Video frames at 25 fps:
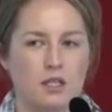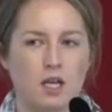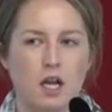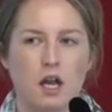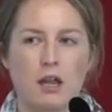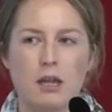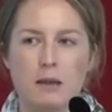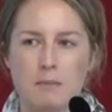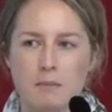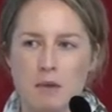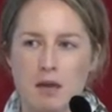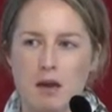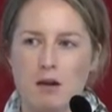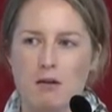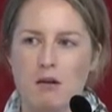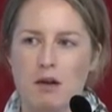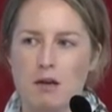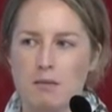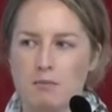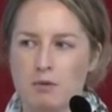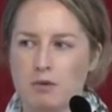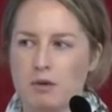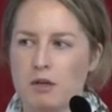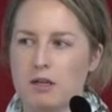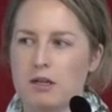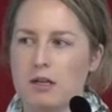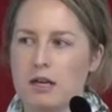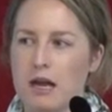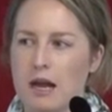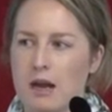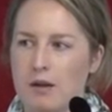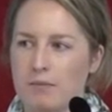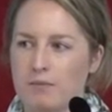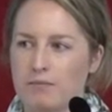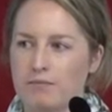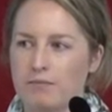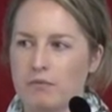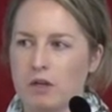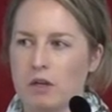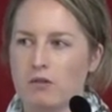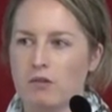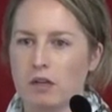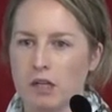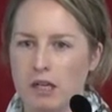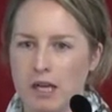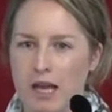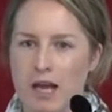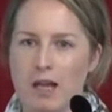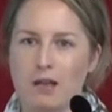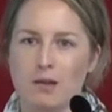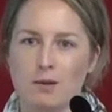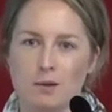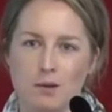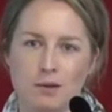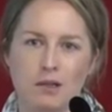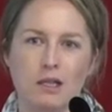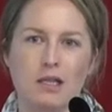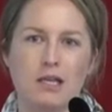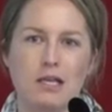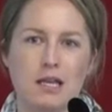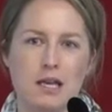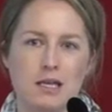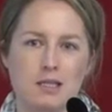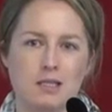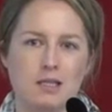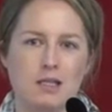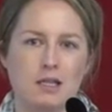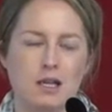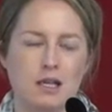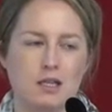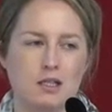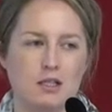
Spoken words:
and I think Mary put it really eloquently yesterday.